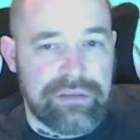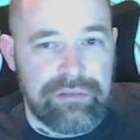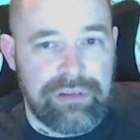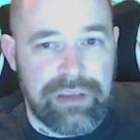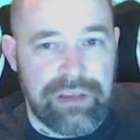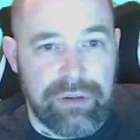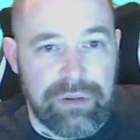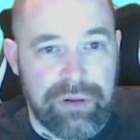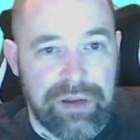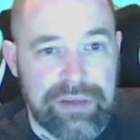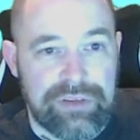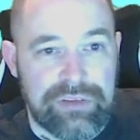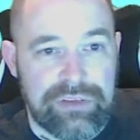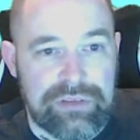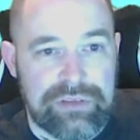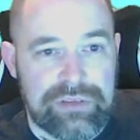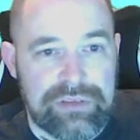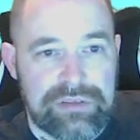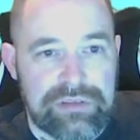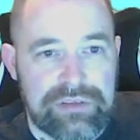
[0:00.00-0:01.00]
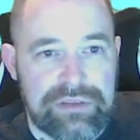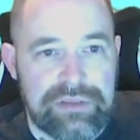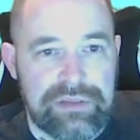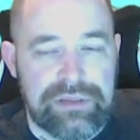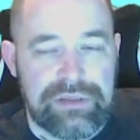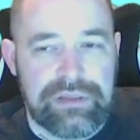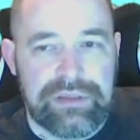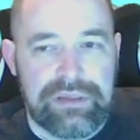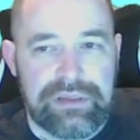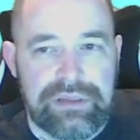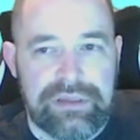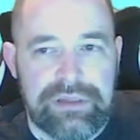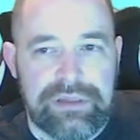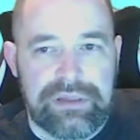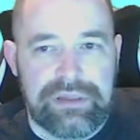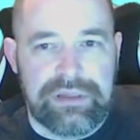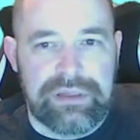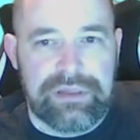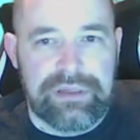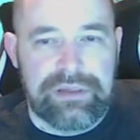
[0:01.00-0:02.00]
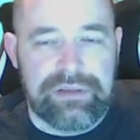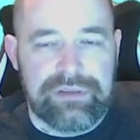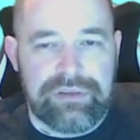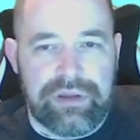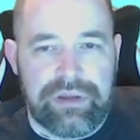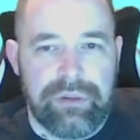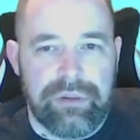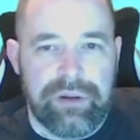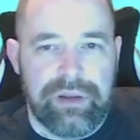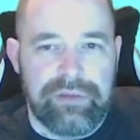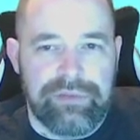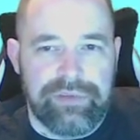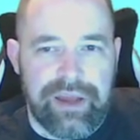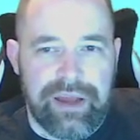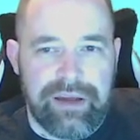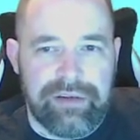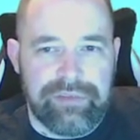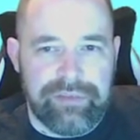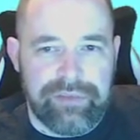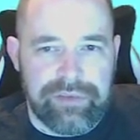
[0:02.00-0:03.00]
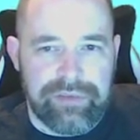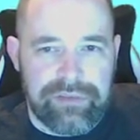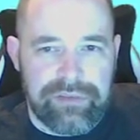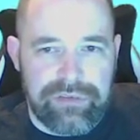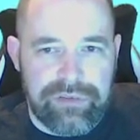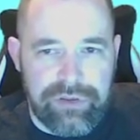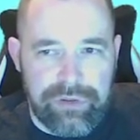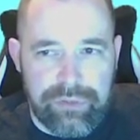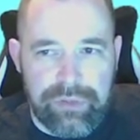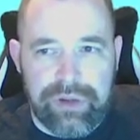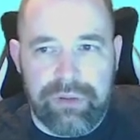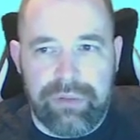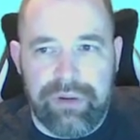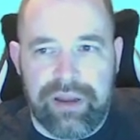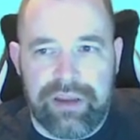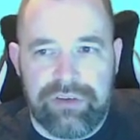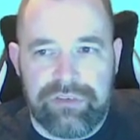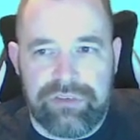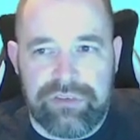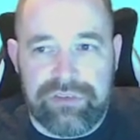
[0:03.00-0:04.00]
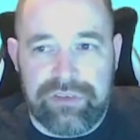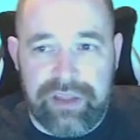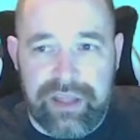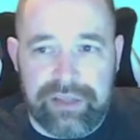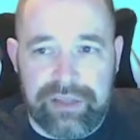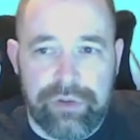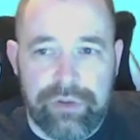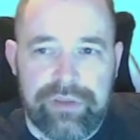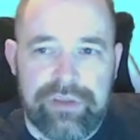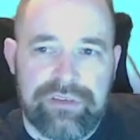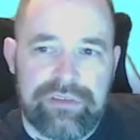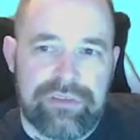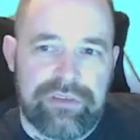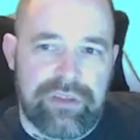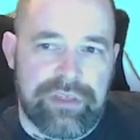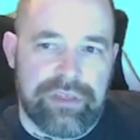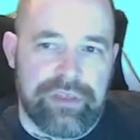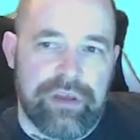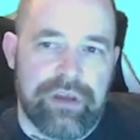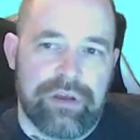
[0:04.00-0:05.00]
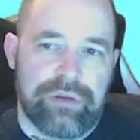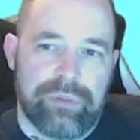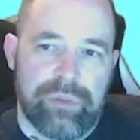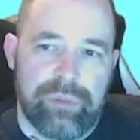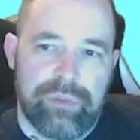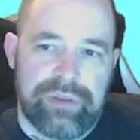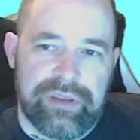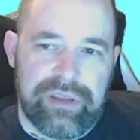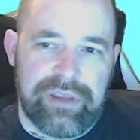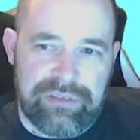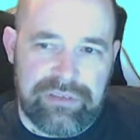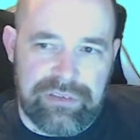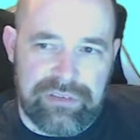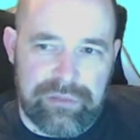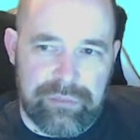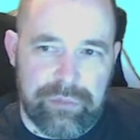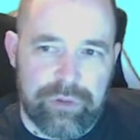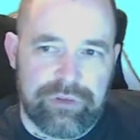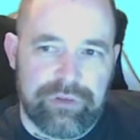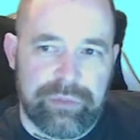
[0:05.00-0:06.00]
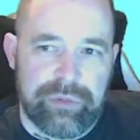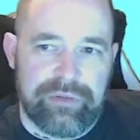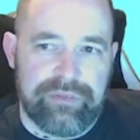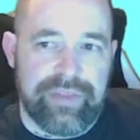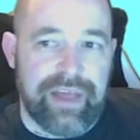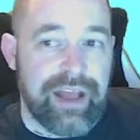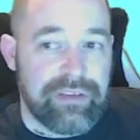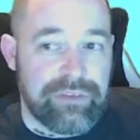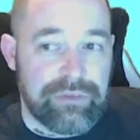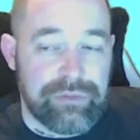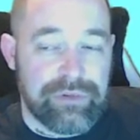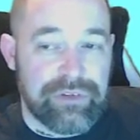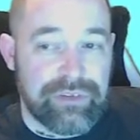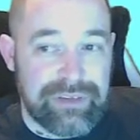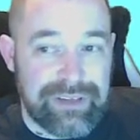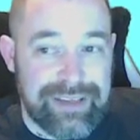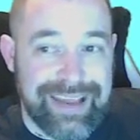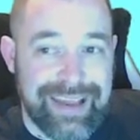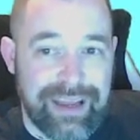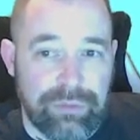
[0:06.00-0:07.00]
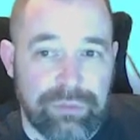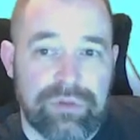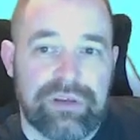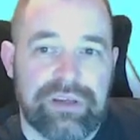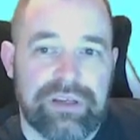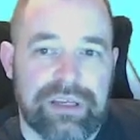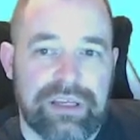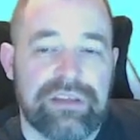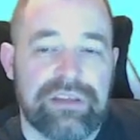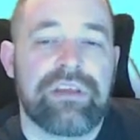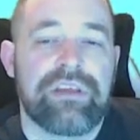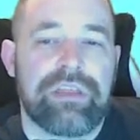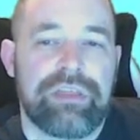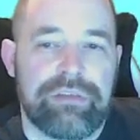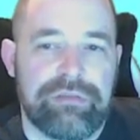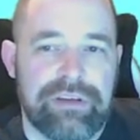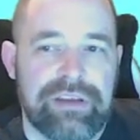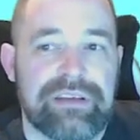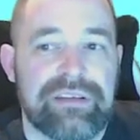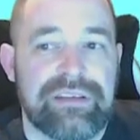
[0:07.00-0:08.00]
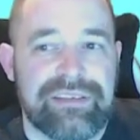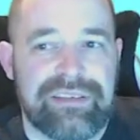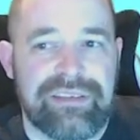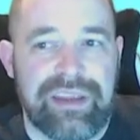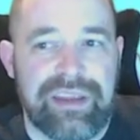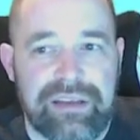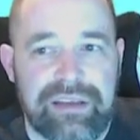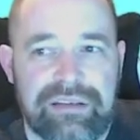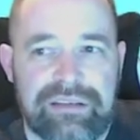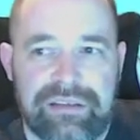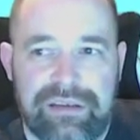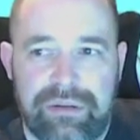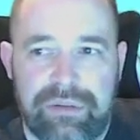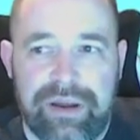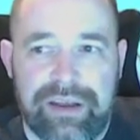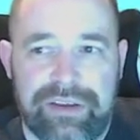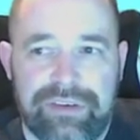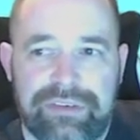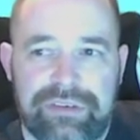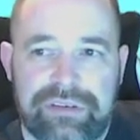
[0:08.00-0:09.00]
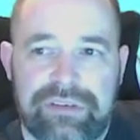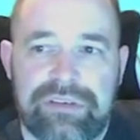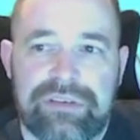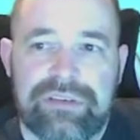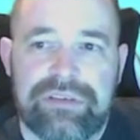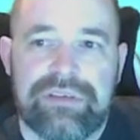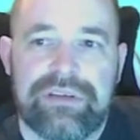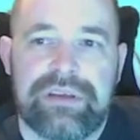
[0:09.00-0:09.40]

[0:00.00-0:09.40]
equations. So if you have 2 equations, I know this is a third one, but this is a multiple of that, so it doesn't count. You need 3 distinct equations